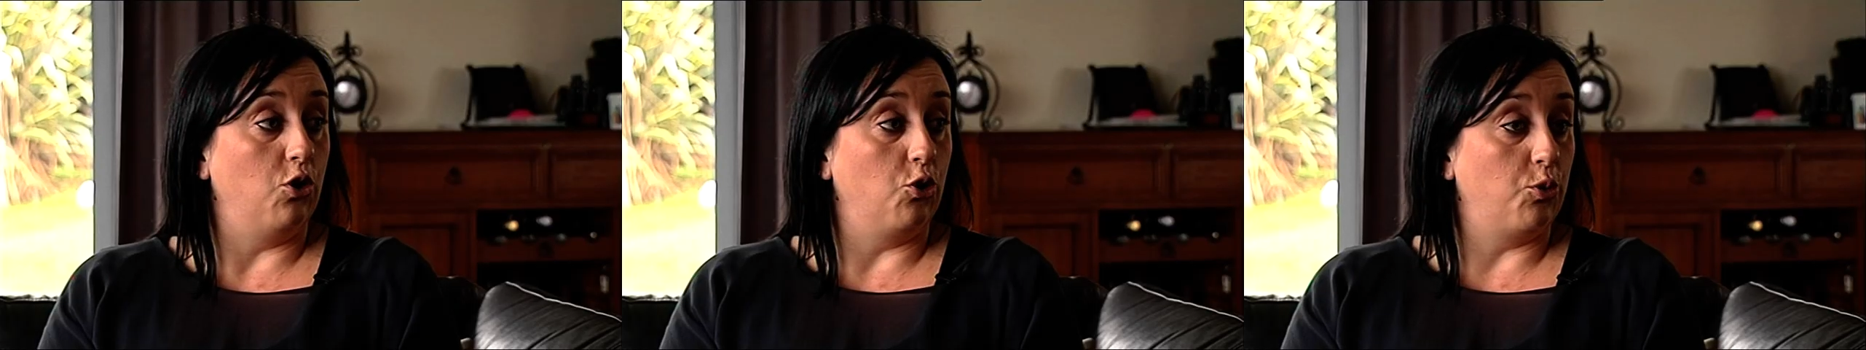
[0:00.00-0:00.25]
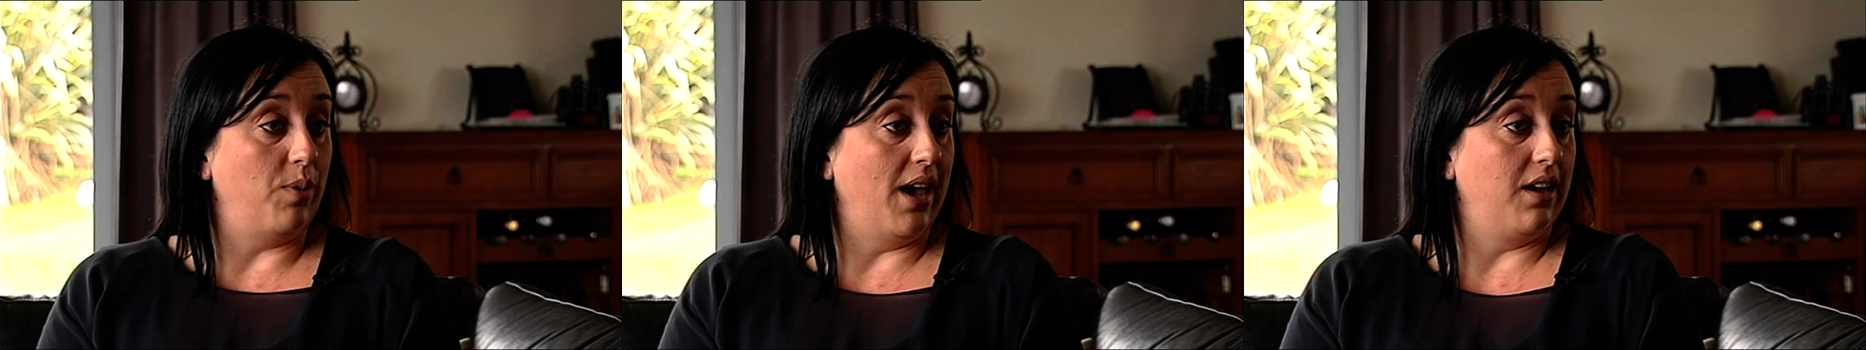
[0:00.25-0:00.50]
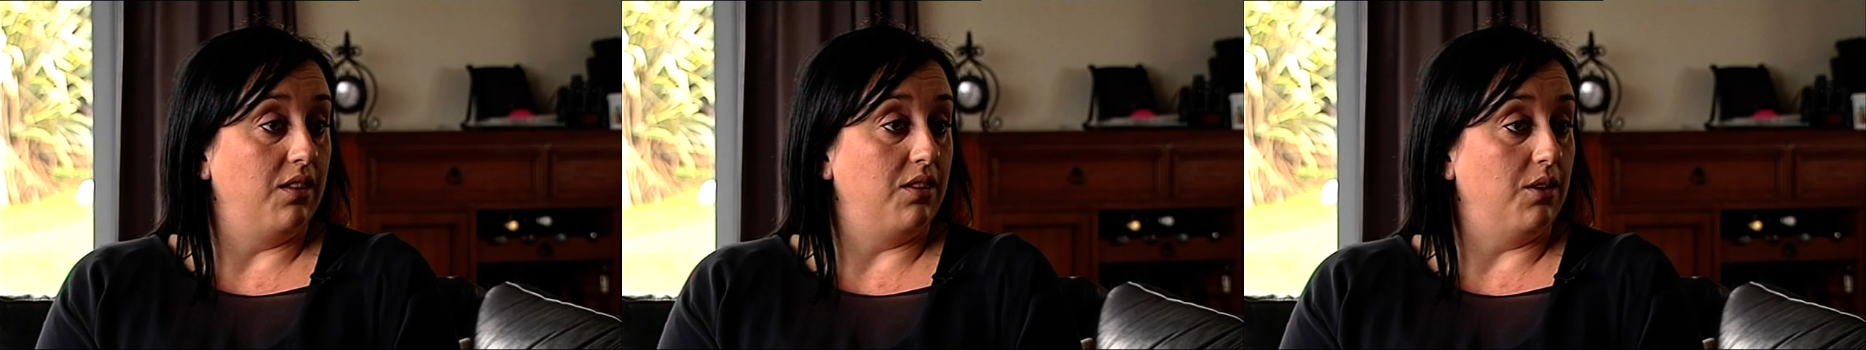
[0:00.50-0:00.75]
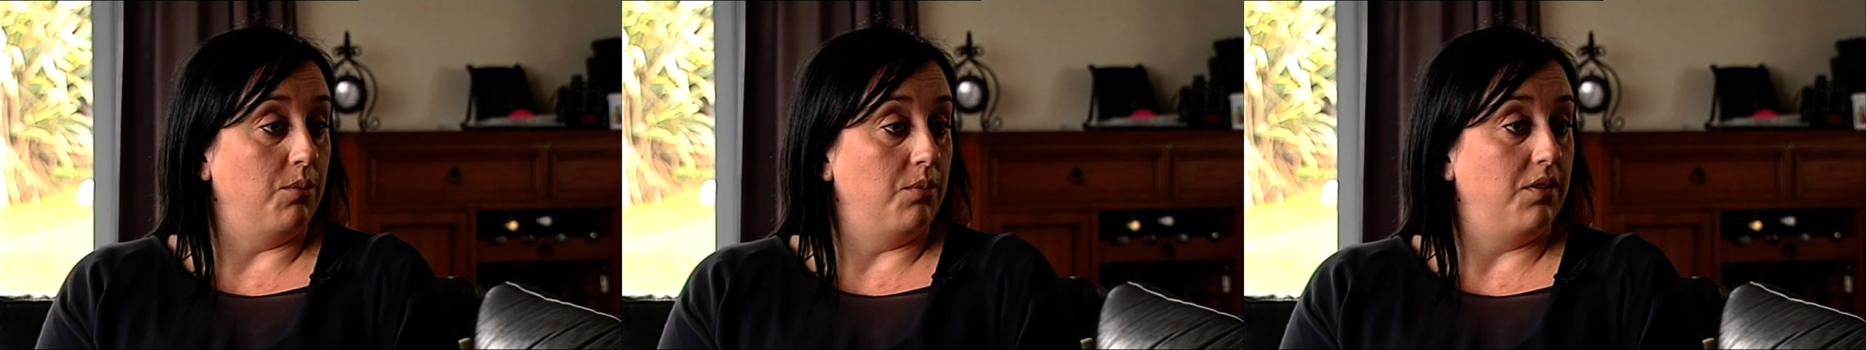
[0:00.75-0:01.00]
you look back at
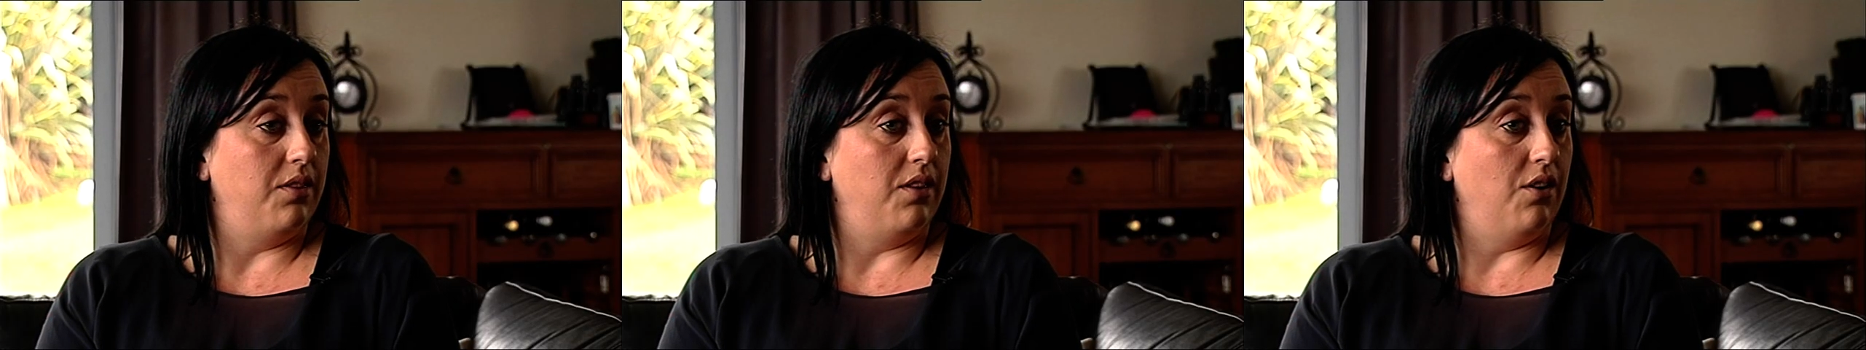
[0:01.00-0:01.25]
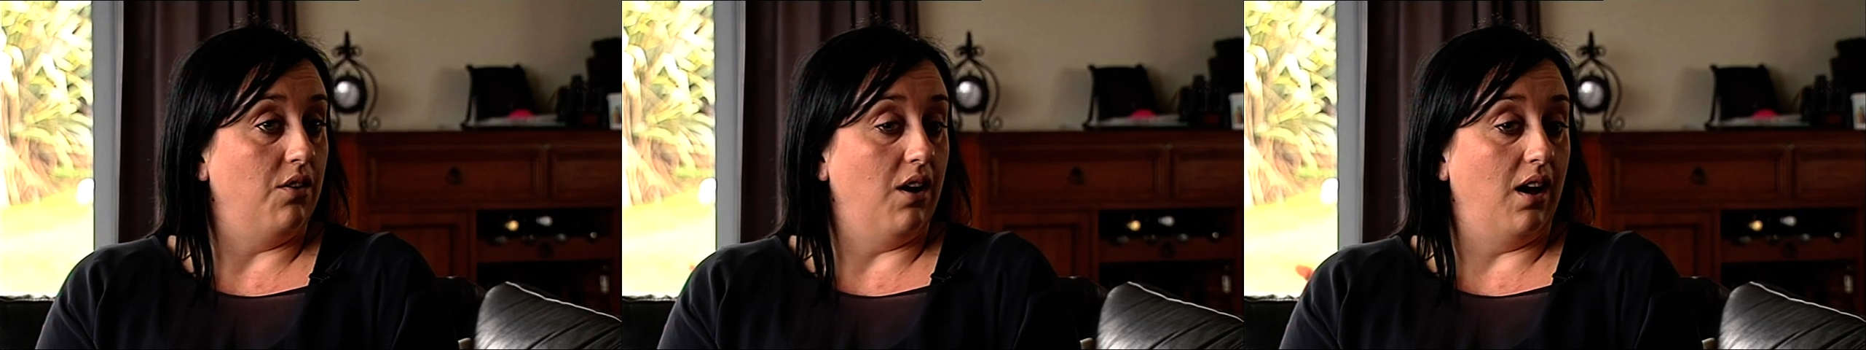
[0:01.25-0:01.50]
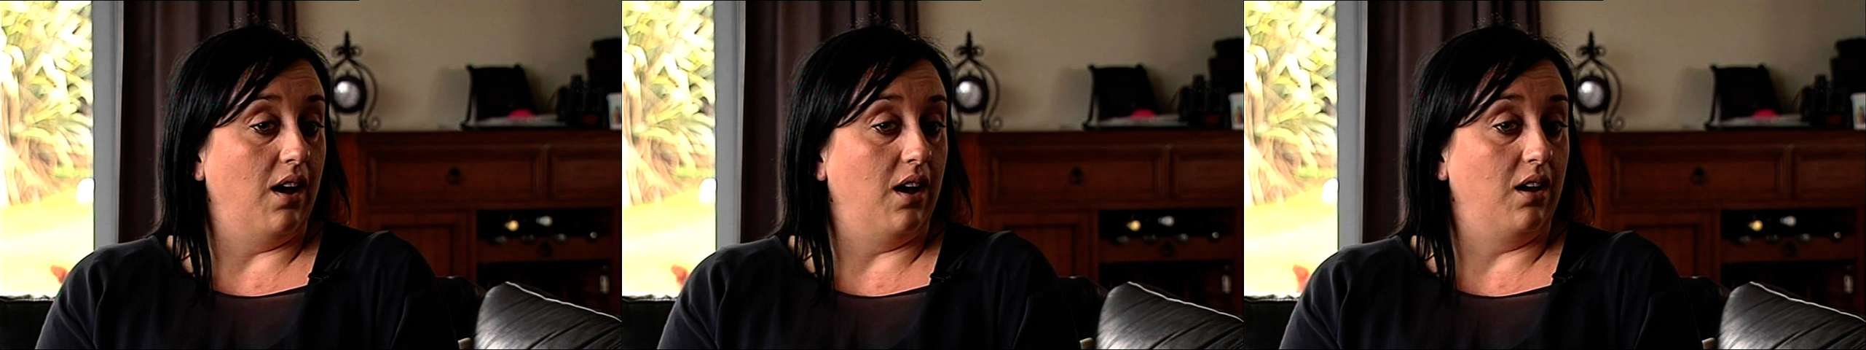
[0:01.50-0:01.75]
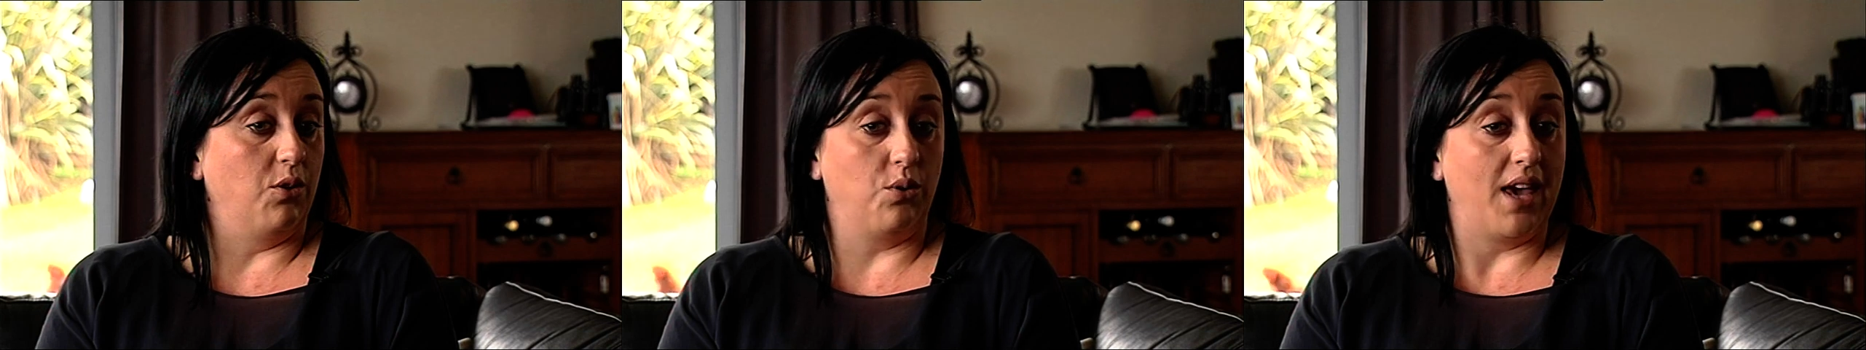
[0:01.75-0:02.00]
them, there
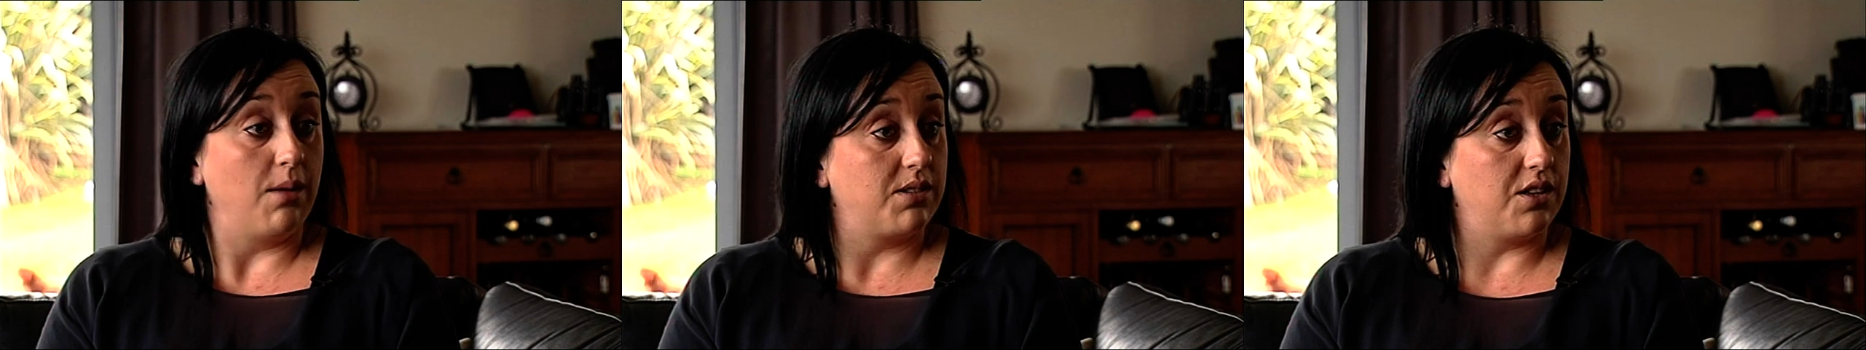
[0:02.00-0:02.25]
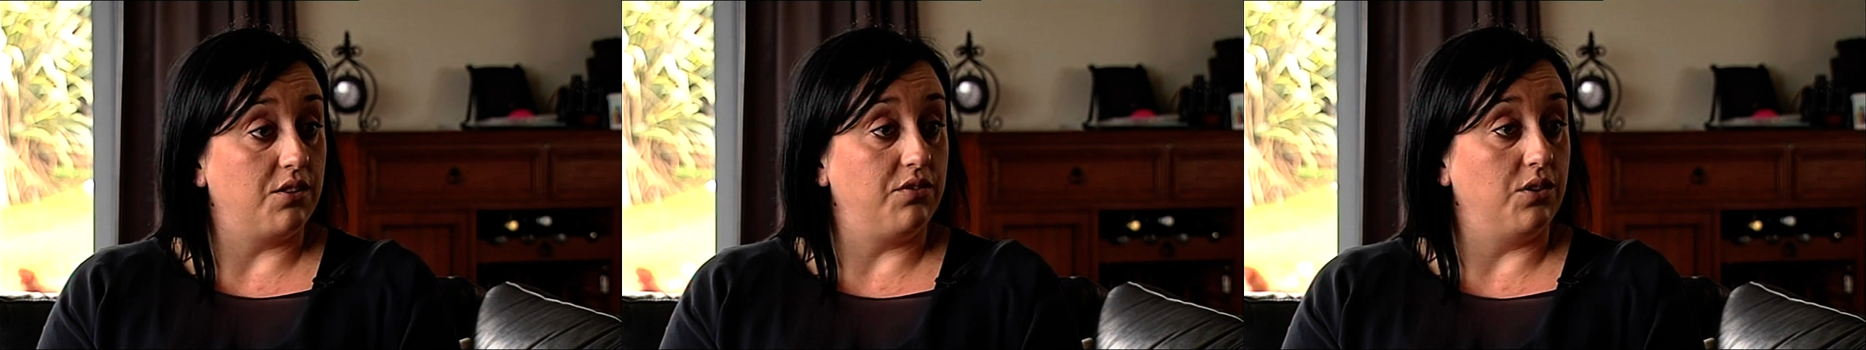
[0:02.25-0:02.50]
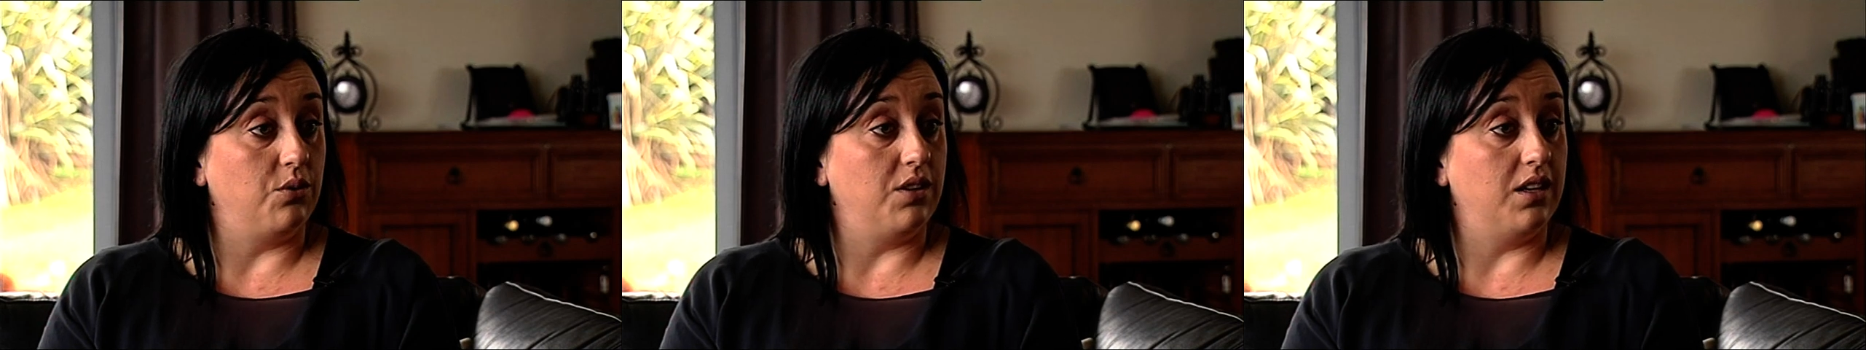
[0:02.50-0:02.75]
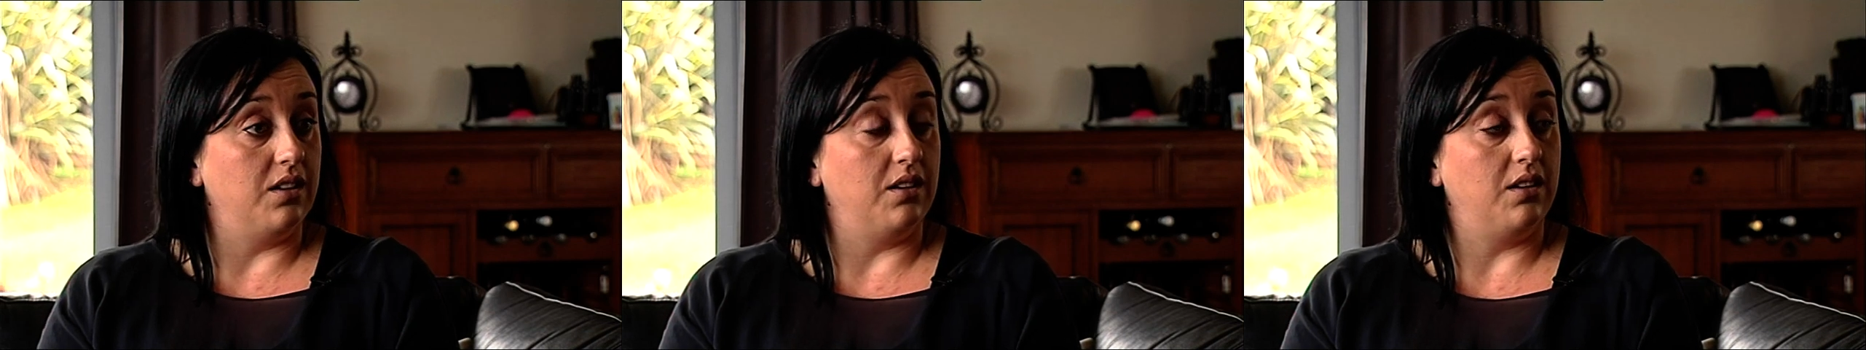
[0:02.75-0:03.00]
are little gaps that are filled
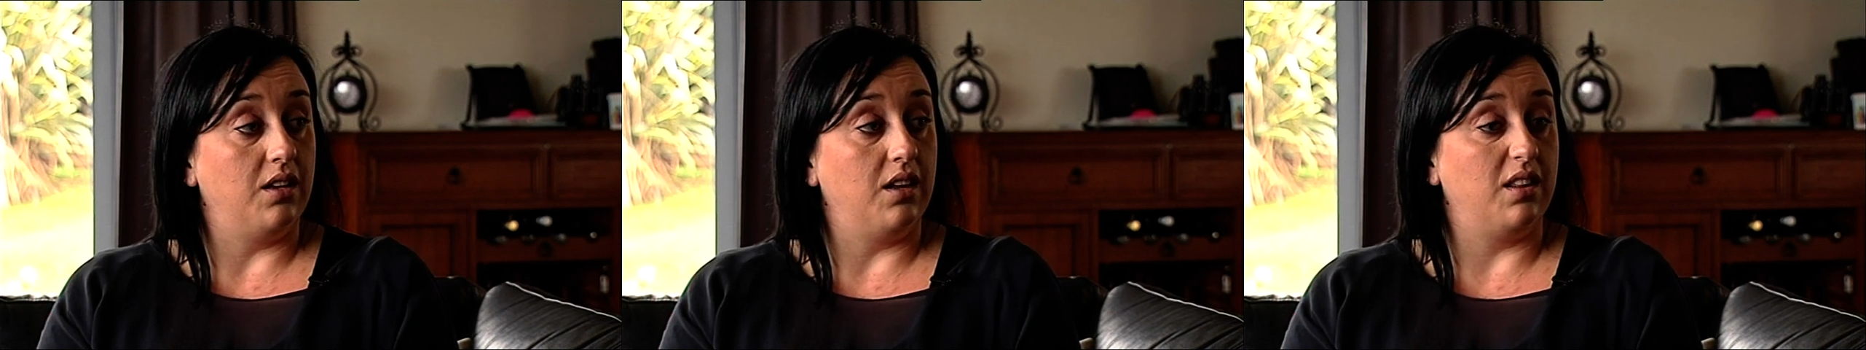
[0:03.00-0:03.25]
in.